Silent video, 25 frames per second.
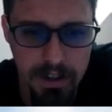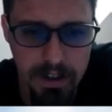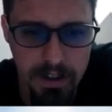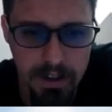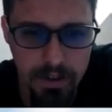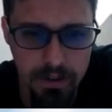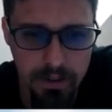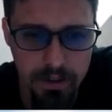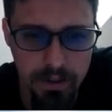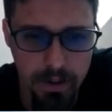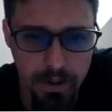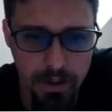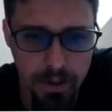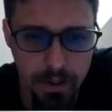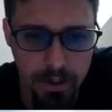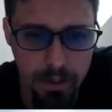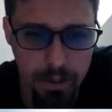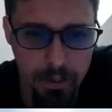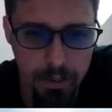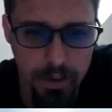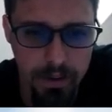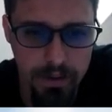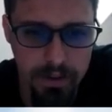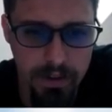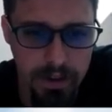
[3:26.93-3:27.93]
So
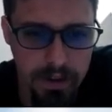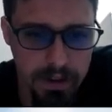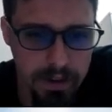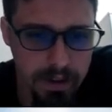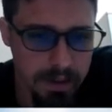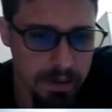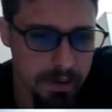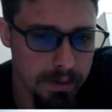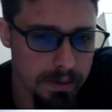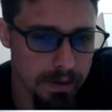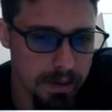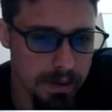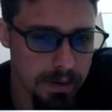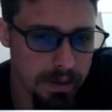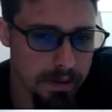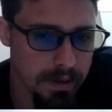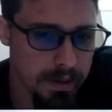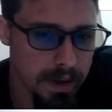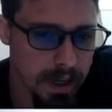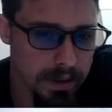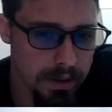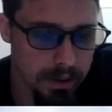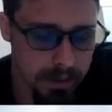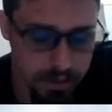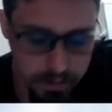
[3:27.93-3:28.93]
we see
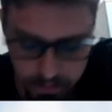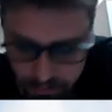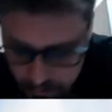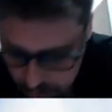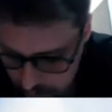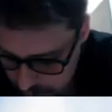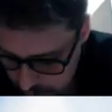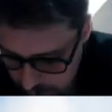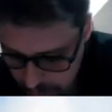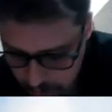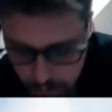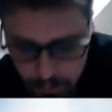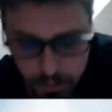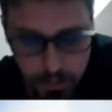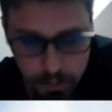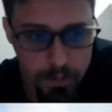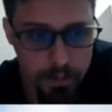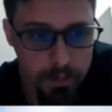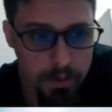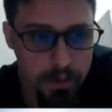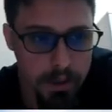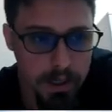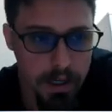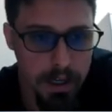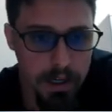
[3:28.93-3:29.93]
natural looking
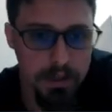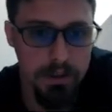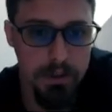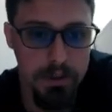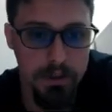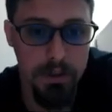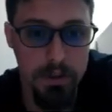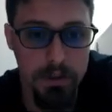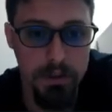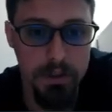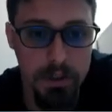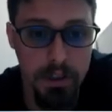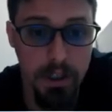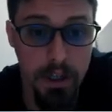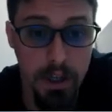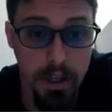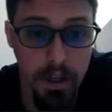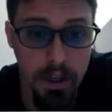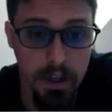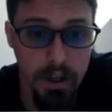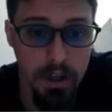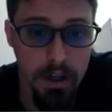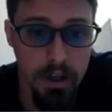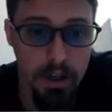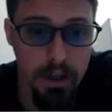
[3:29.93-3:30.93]
move, castles.
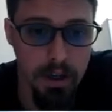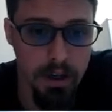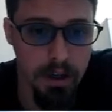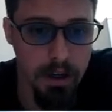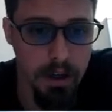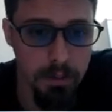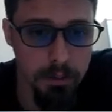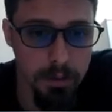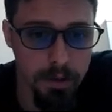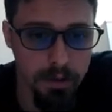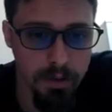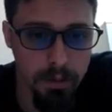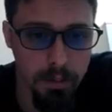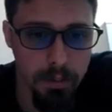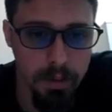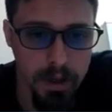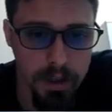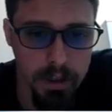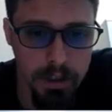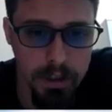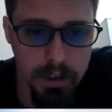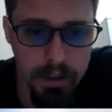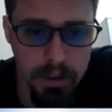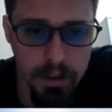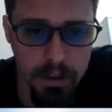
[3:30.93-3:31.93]
I move the pawn
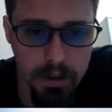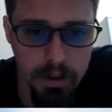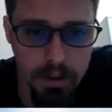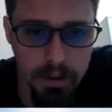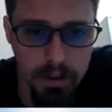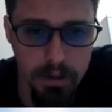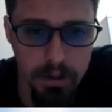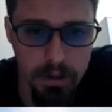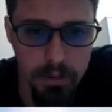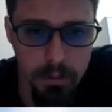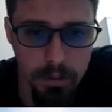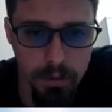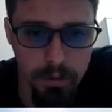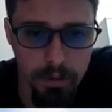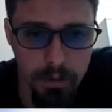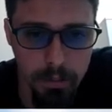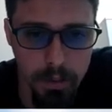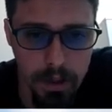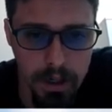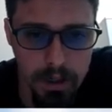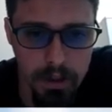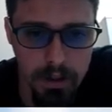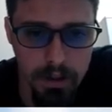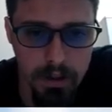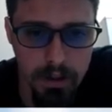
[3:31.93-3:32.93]
here, he moves it
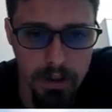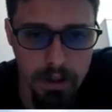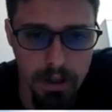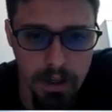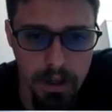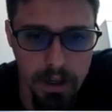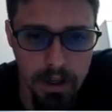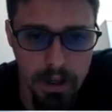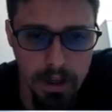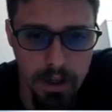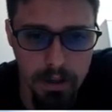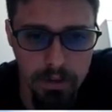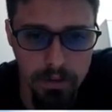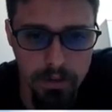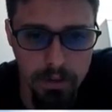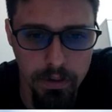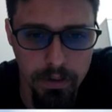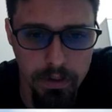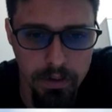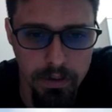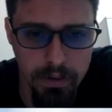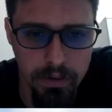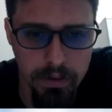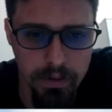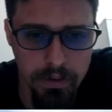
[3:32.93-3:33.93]
back here. And so
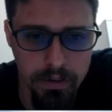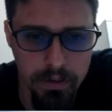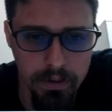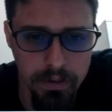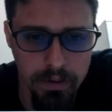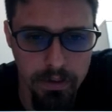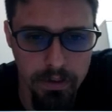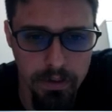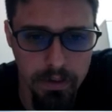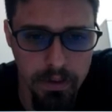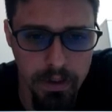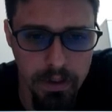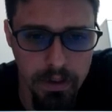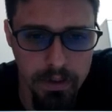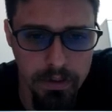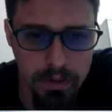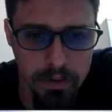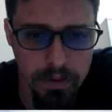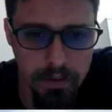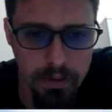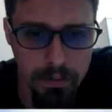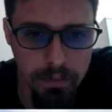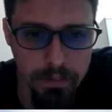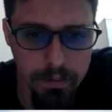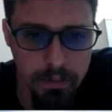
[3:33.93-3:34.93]
this is, it
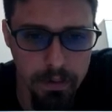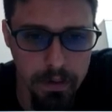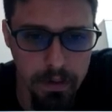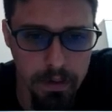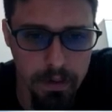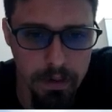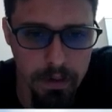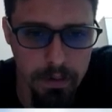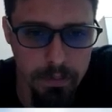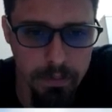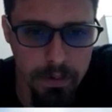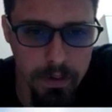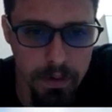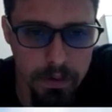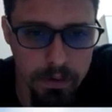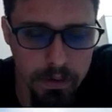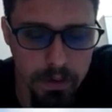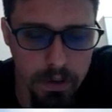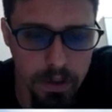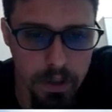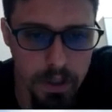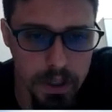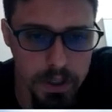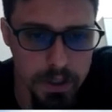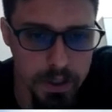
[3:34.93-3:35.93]
feels
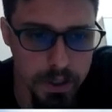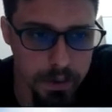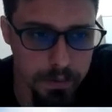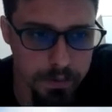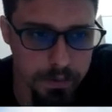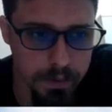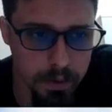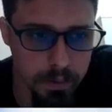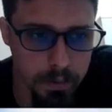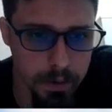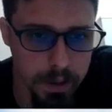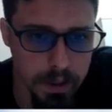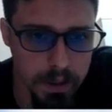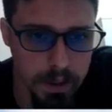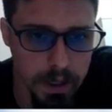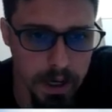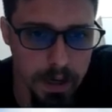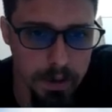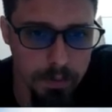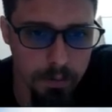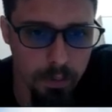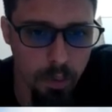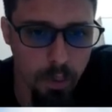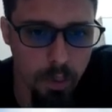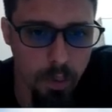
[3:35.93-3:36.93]
claustrophobic. I have
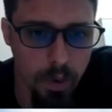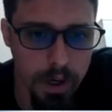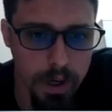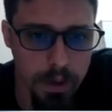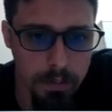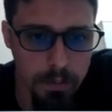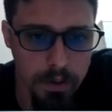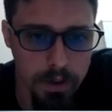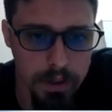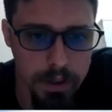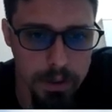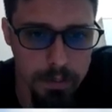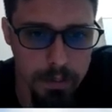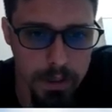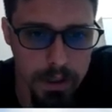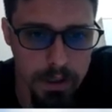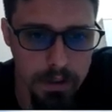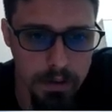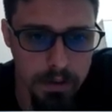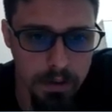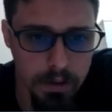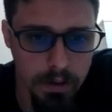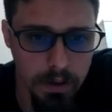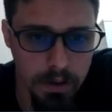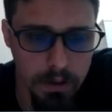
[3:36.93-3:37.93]
way more
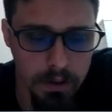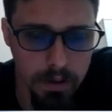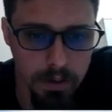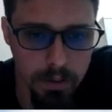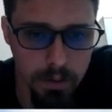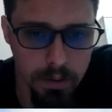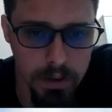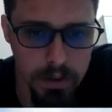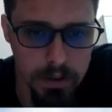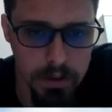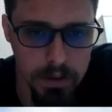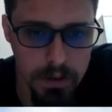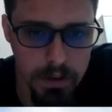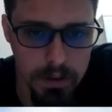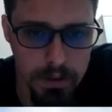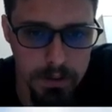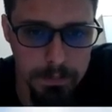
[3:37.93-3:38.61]
space on the queen side.